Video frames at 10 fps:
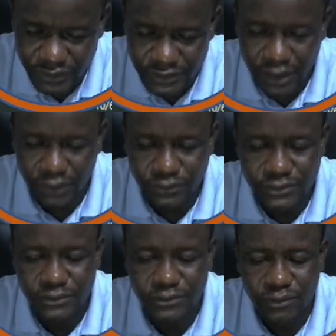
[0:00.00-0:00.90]
out.
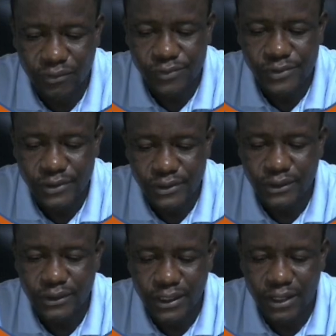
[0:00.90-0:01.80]

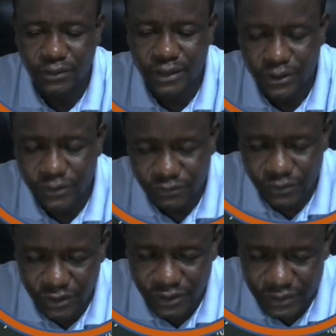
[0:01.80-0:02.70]
Now that you've
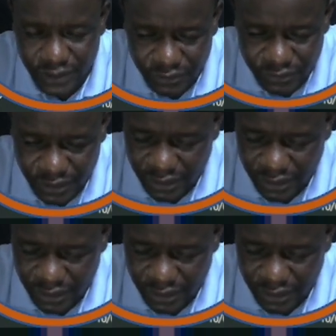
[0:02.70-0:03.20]
drawn it out, you can